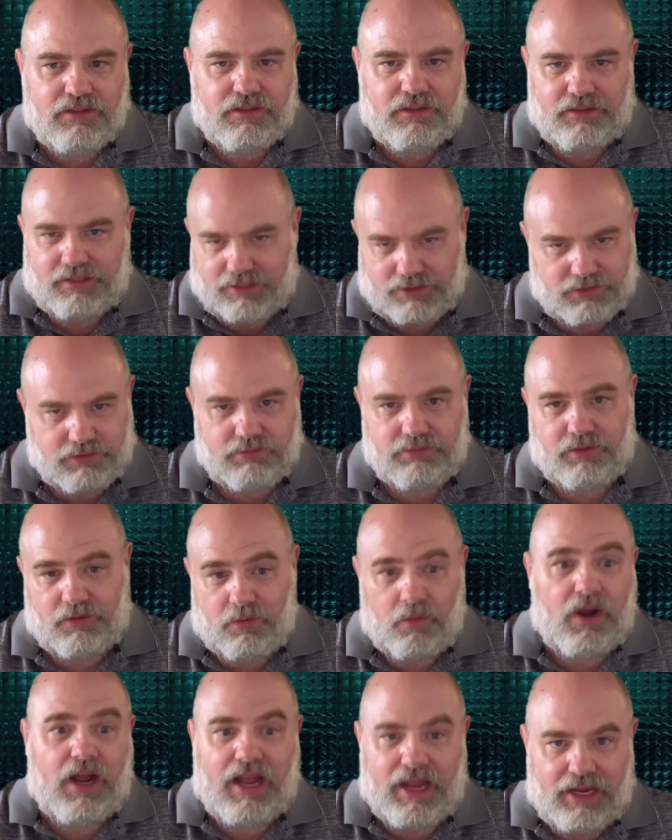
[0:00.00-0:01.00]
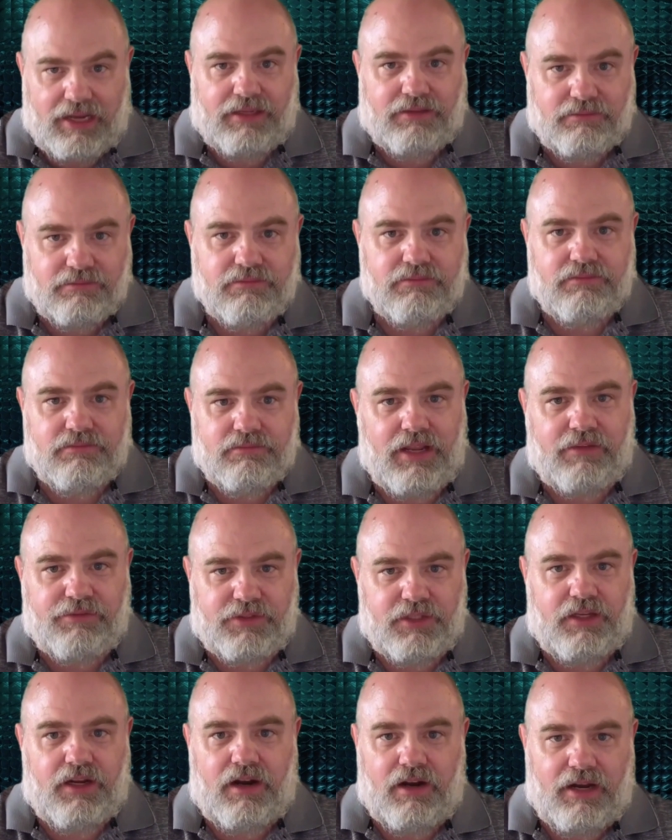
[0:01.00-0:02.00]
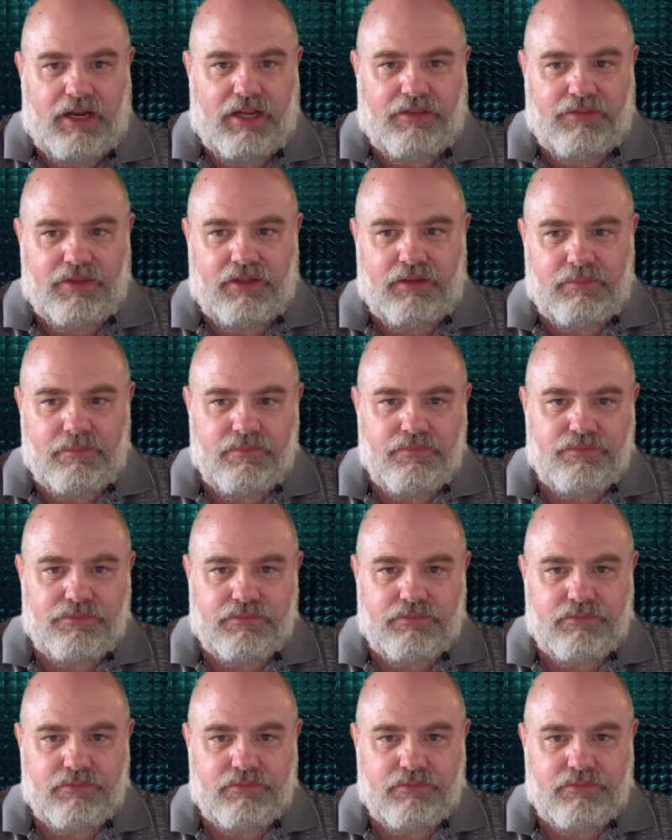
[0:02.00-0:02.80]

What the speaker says: And that's why FDR had the